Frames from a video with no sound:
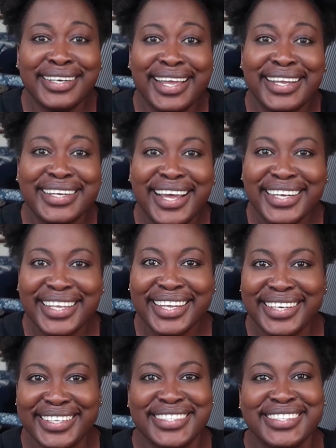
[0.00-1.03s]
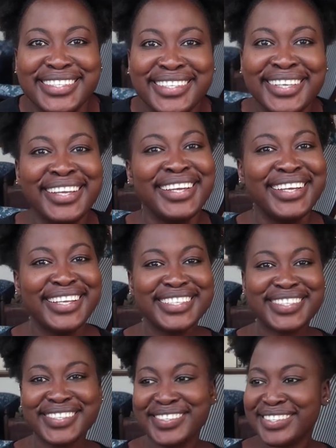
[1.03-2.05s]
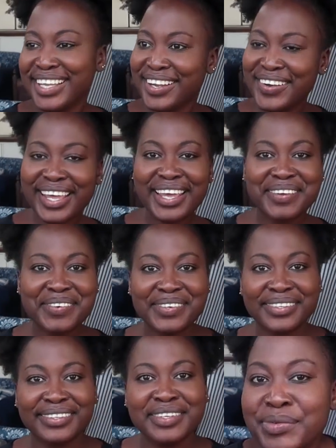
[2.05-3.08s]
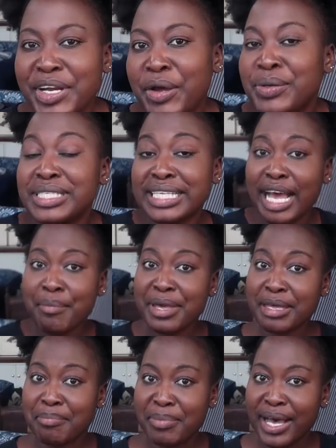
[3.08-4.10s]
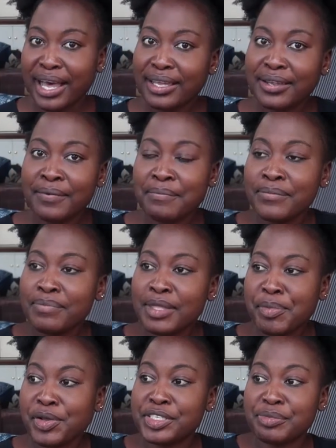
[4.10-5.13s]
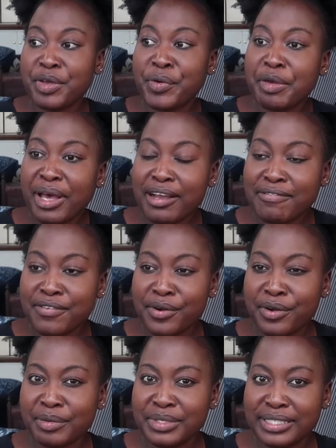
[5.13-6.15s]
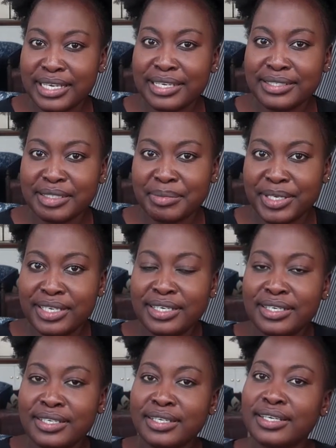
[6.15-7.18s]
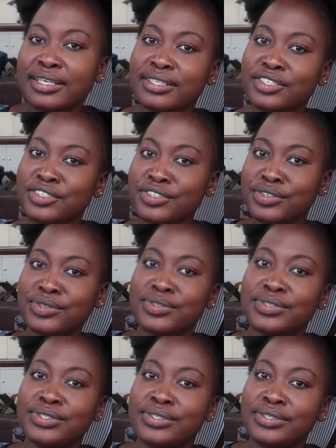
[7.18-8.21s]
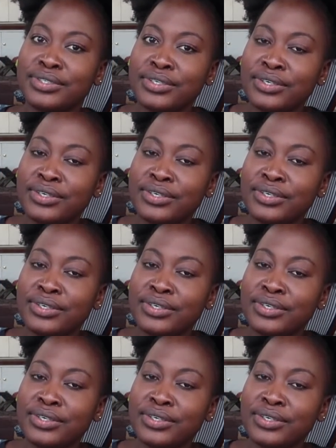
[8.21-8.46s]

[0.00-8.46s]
like non-killers. So I was like, okay, cool. When I was coming back, because on my way back from Zanzibar to